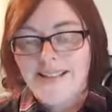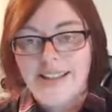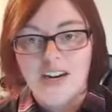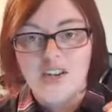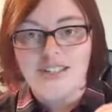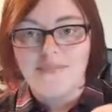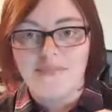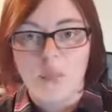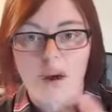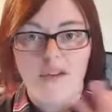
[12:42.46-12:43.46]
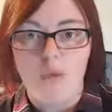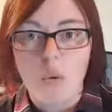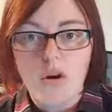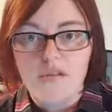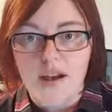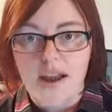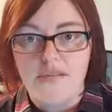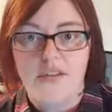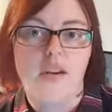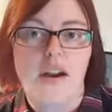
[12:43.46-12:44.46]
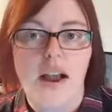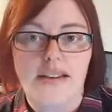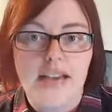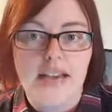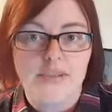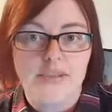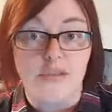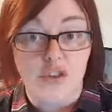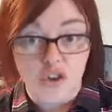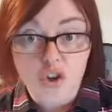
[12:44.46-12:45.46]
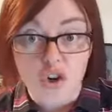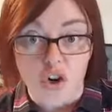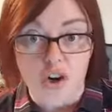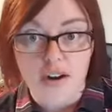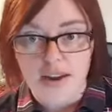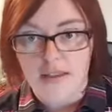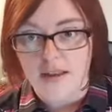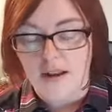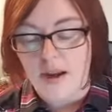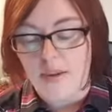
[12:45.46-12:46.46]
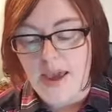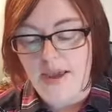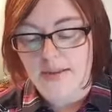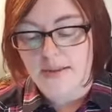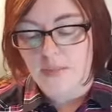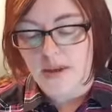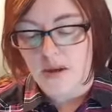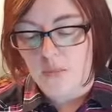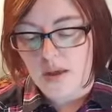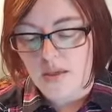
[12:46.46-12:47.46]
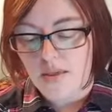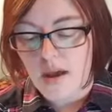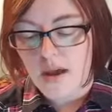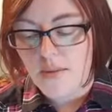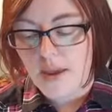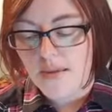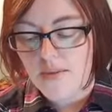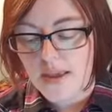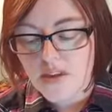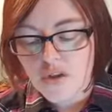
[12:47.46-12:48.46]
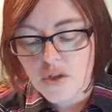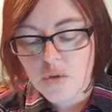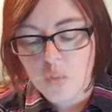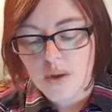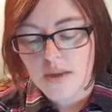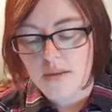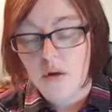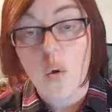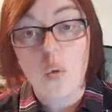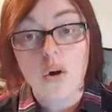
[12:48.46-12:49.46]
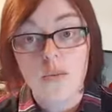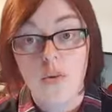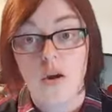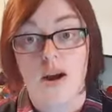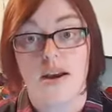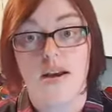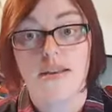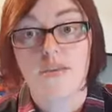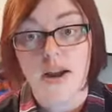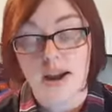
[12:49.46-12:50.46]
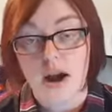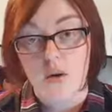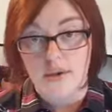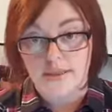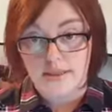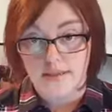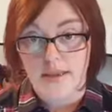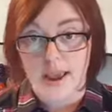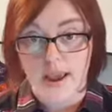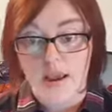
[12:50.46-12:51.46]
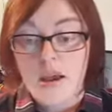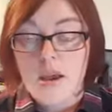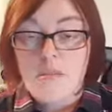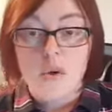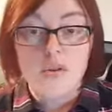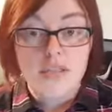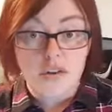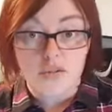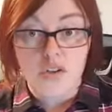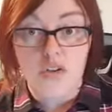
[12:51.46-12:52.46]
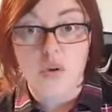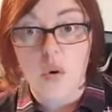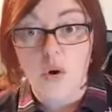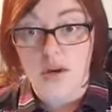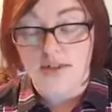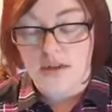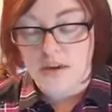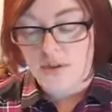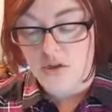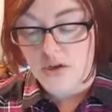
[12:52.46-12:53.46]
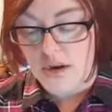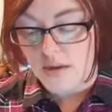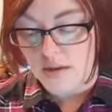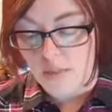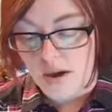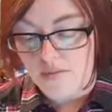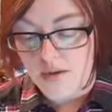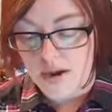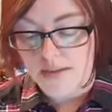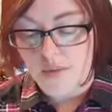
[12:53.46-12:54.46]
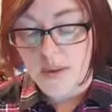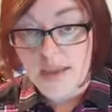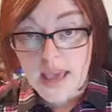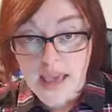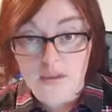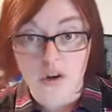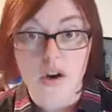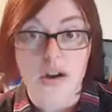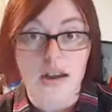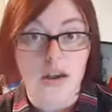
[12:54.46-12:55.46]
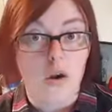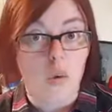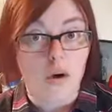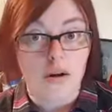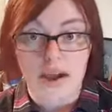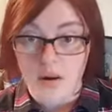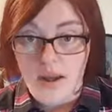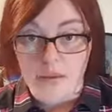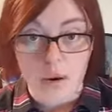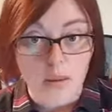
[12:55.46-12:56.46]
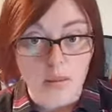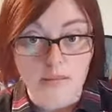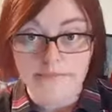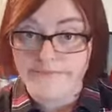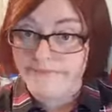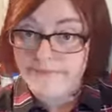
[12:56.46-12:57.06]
there's 4 or 5 different types of sugar in the cupcakes to begin with. And then the issue with corn products right now is that most conventional corn is going to be genetically modified. So again, if you're going to eat corn, I don't have a problem